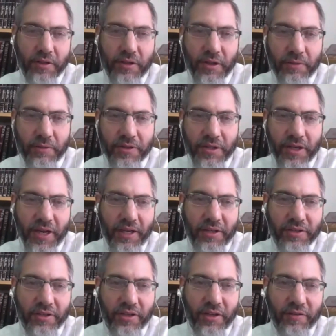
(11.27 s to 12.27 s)
There was a
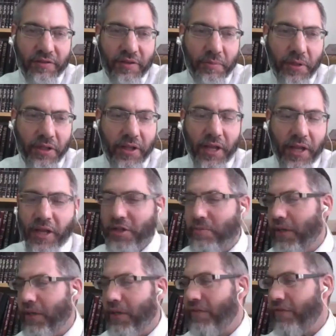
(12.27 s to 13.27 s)
case of the Pilegesh
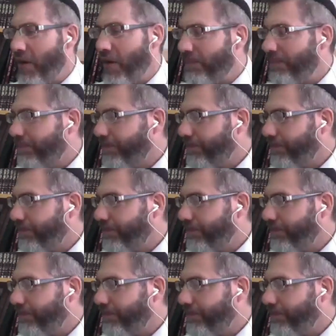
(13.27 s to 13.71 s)
B'giva.